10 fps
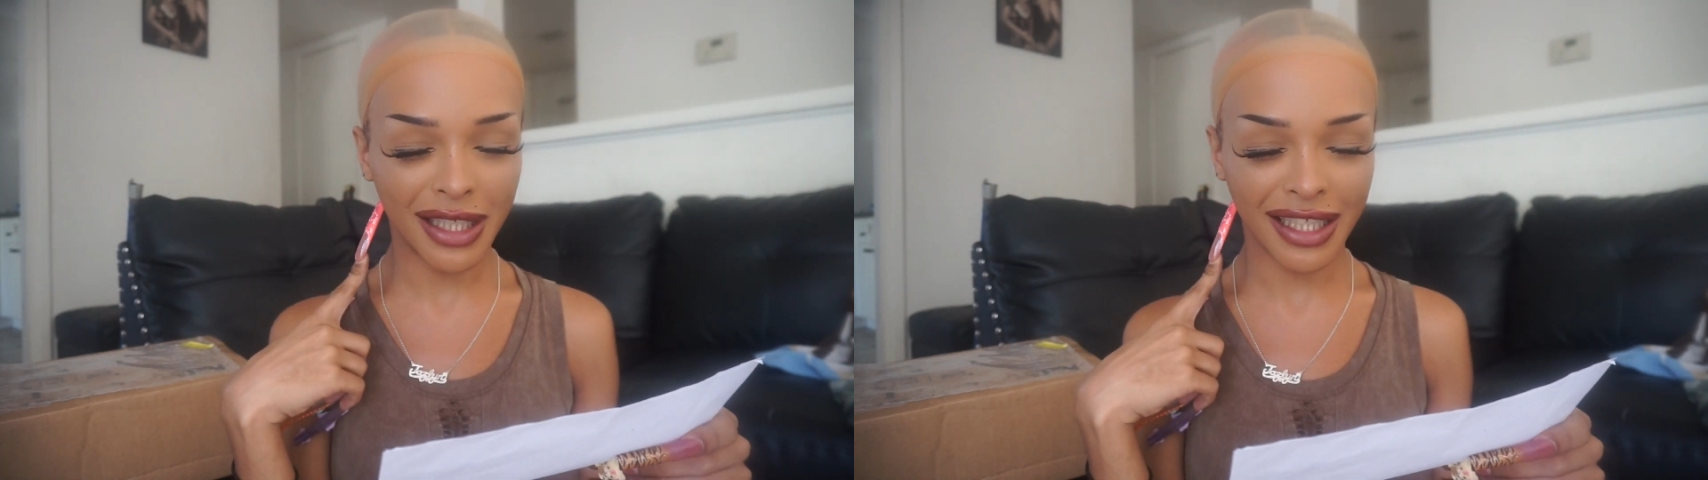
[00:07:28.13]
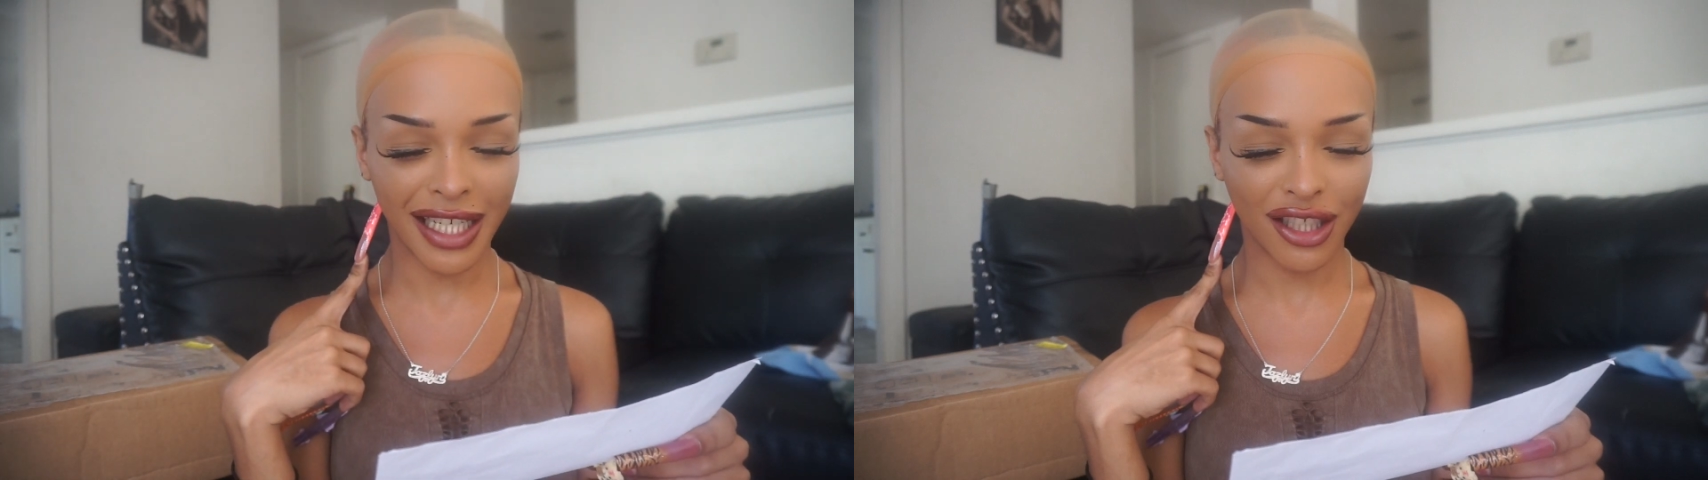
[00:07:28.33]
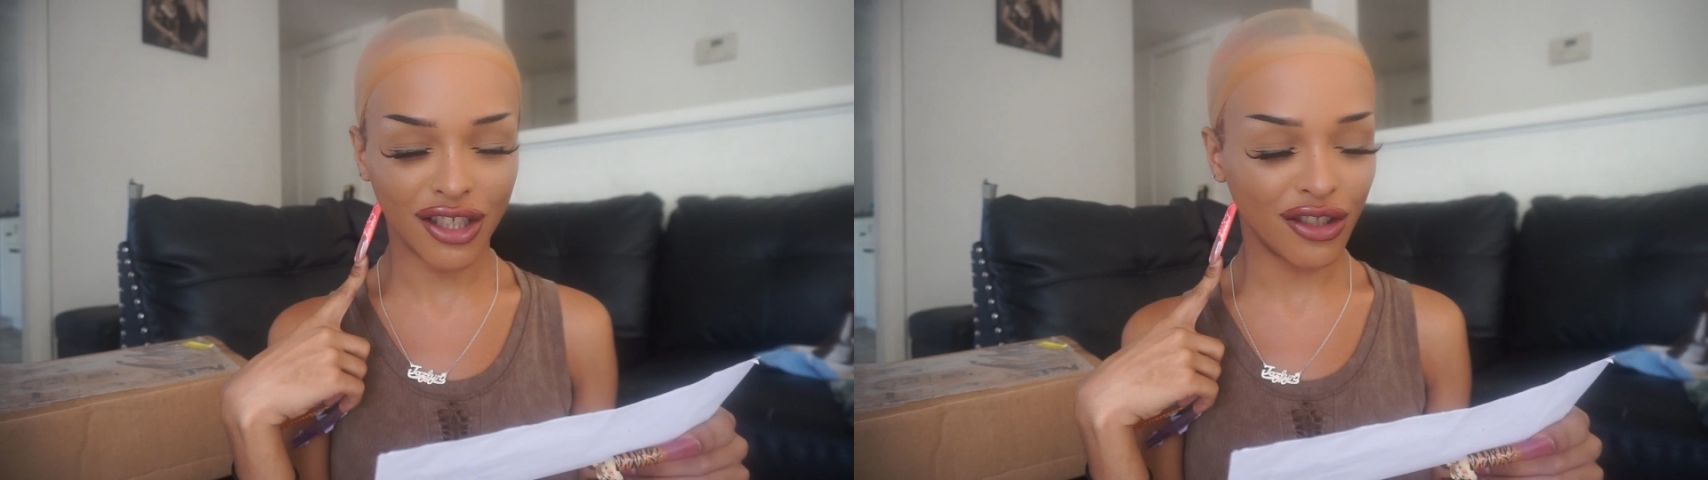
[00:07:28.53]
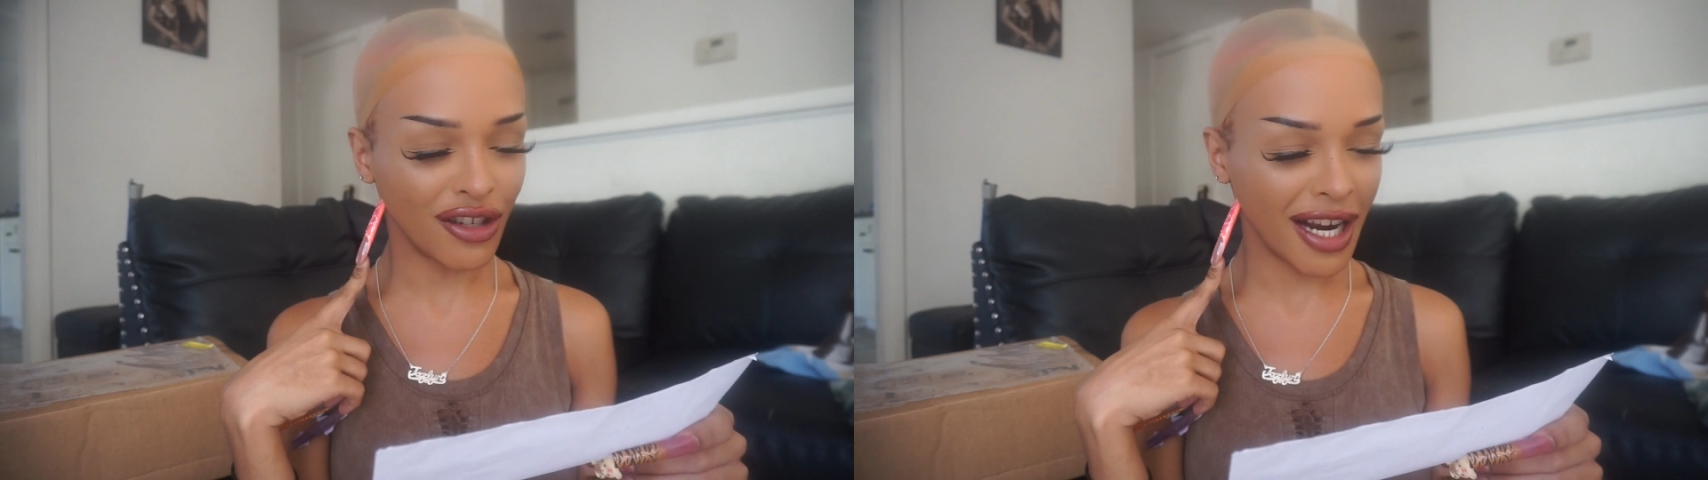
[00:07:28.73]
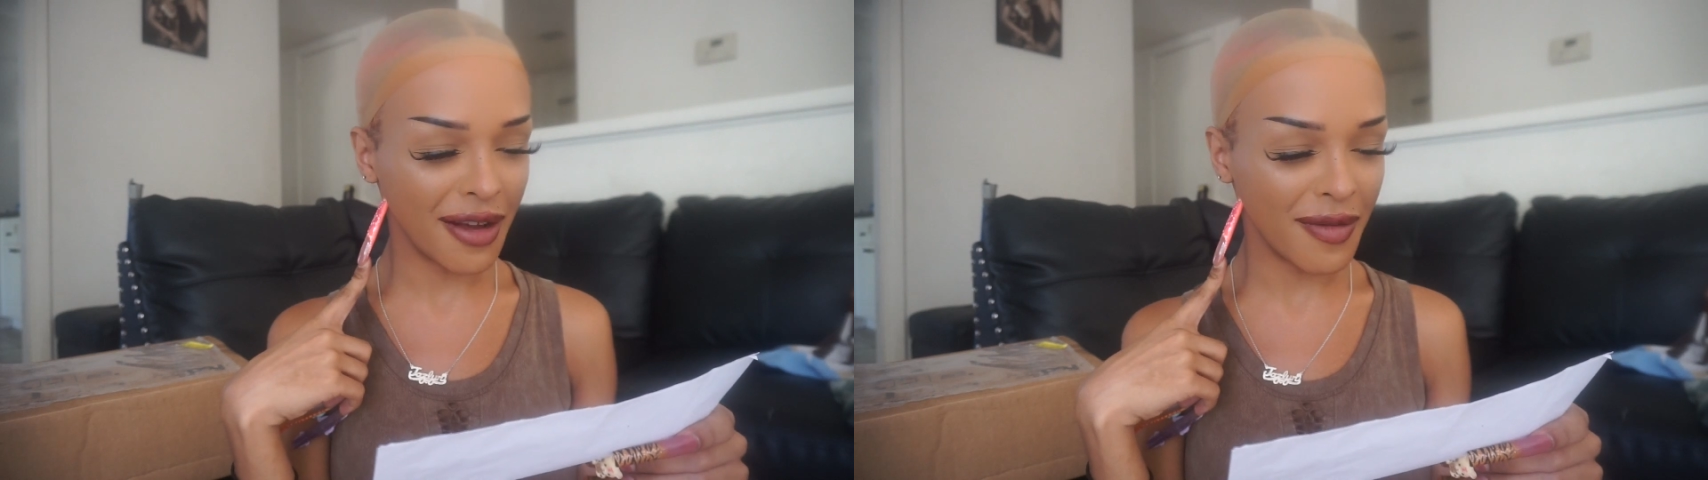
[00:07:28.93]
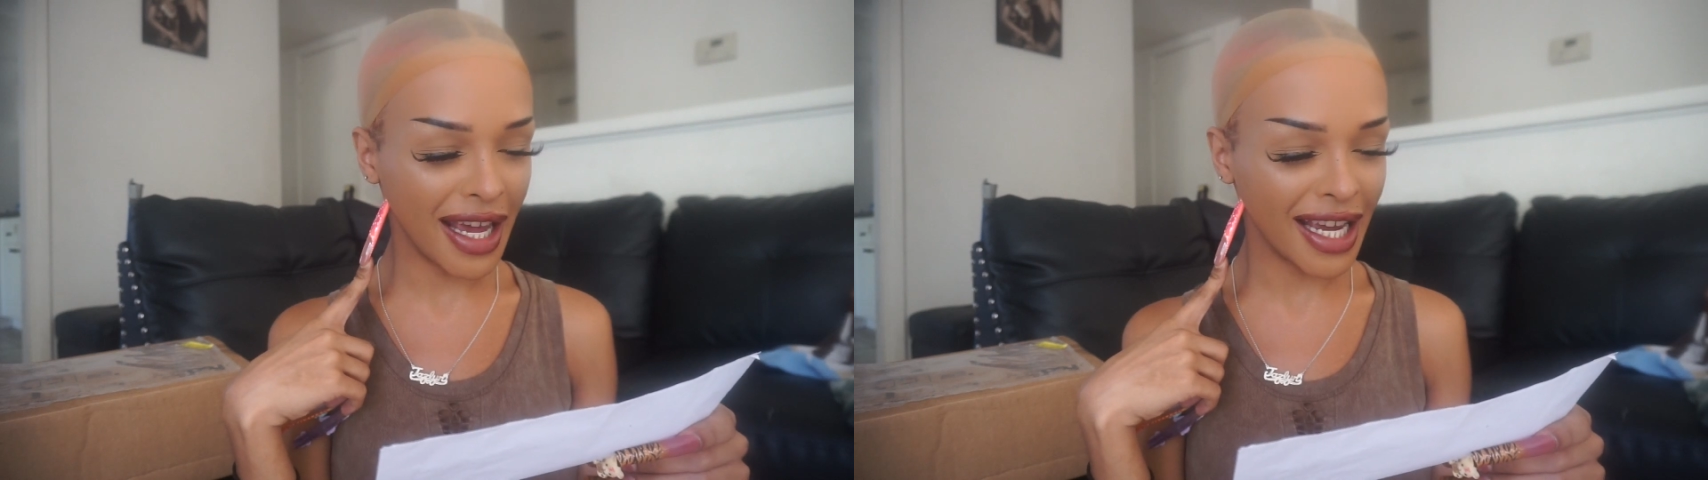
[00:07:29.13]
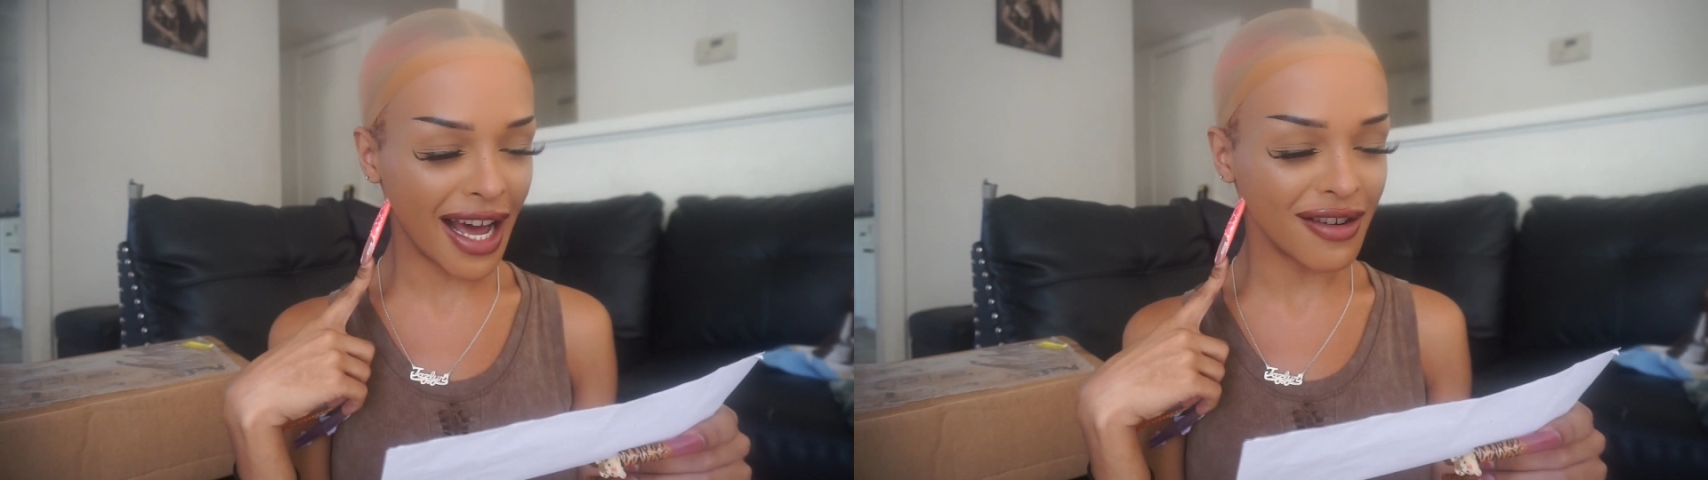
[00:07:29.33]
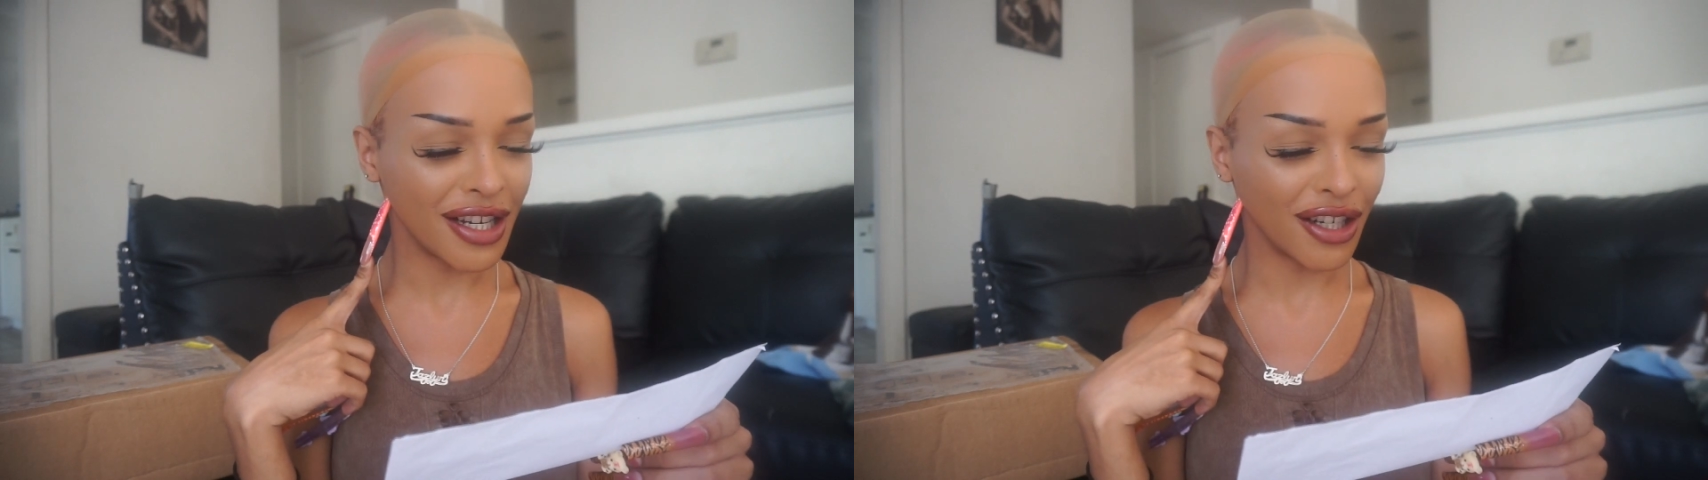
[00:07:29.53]
business just trying to make it
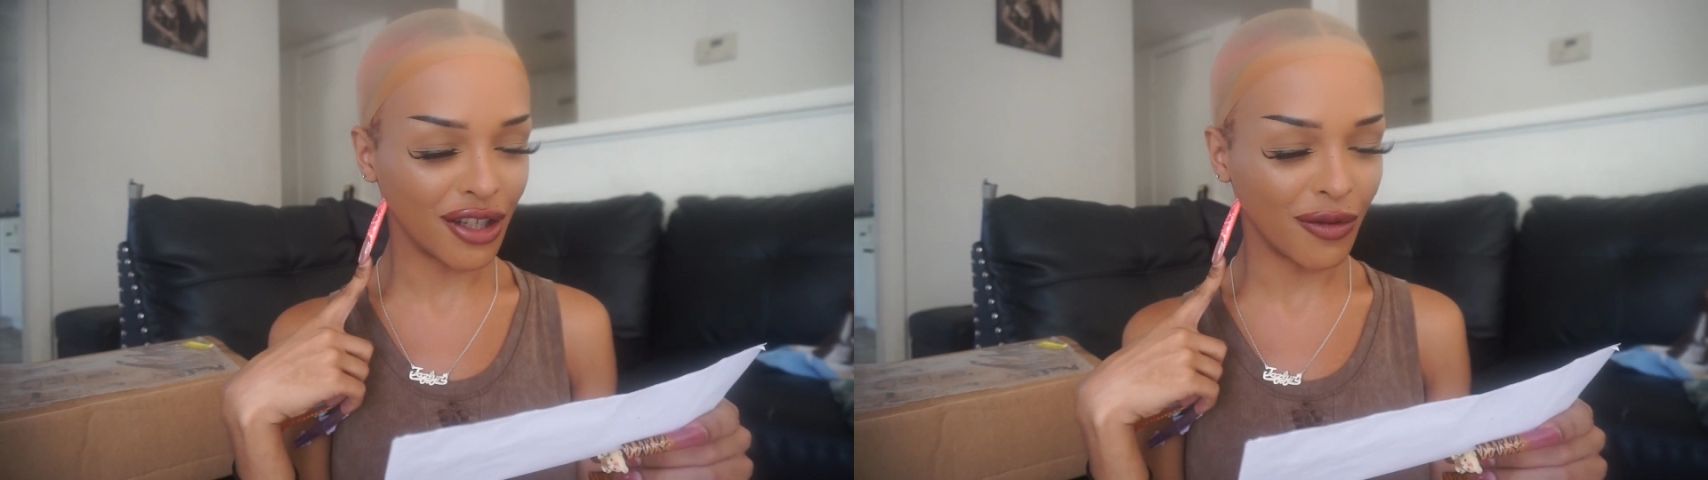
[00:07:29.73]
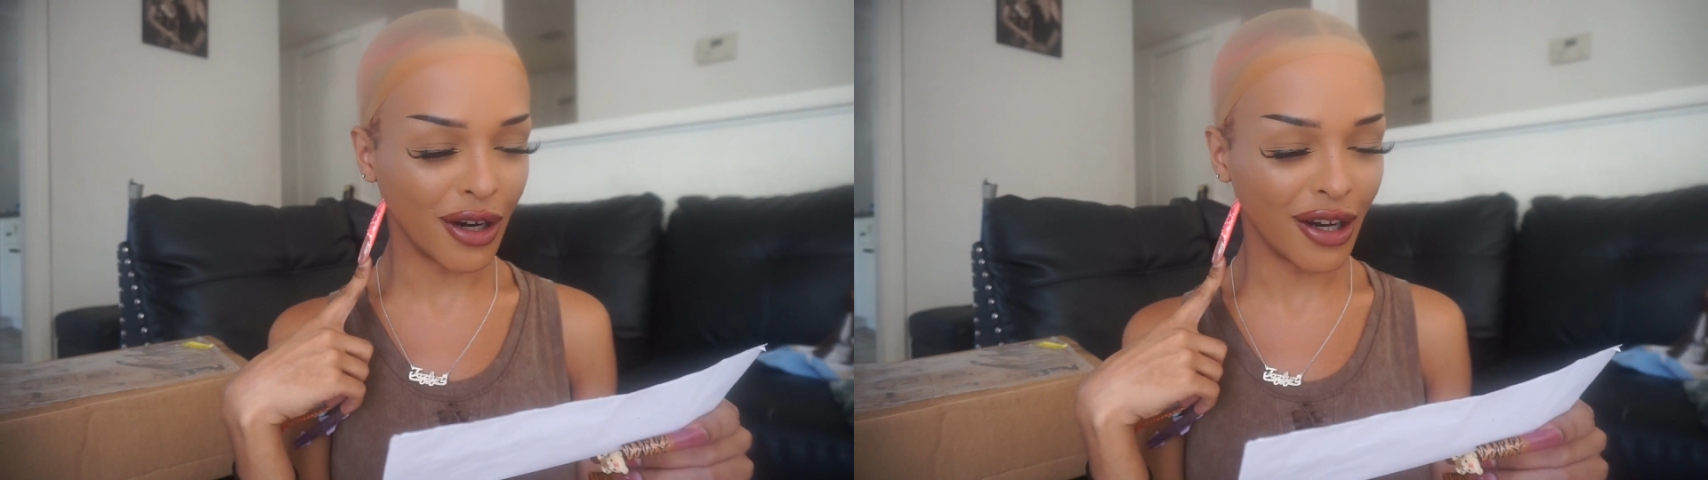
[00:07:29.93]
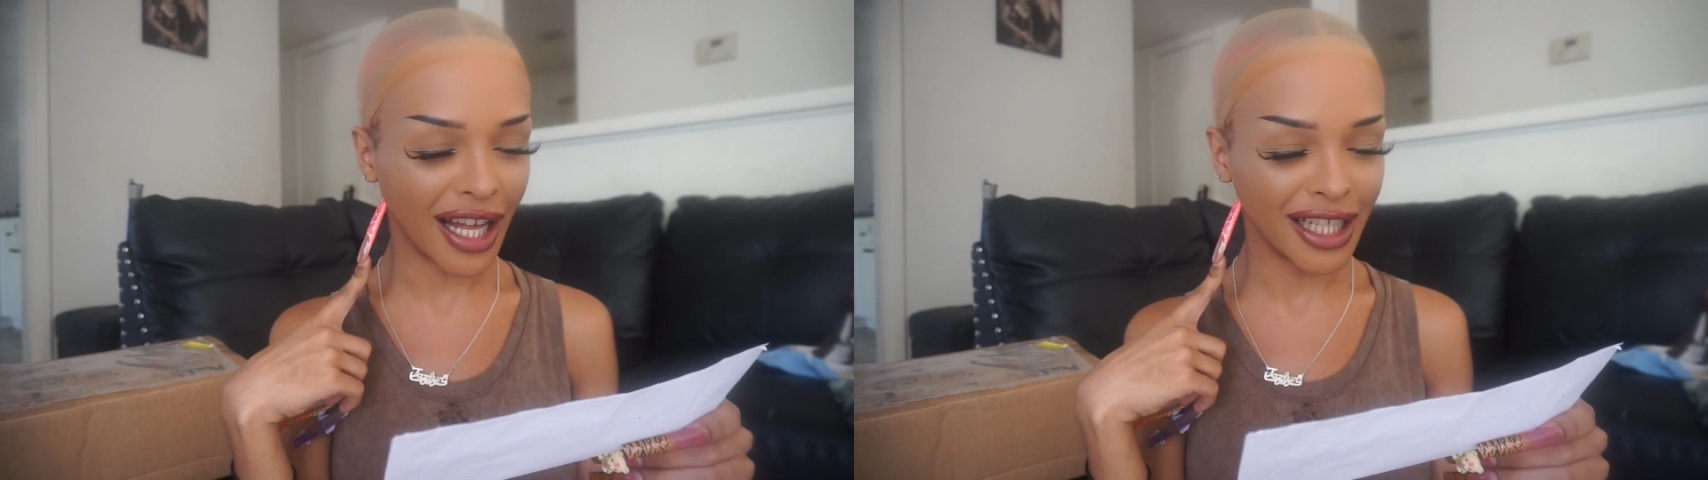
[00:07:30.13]
out here in the world.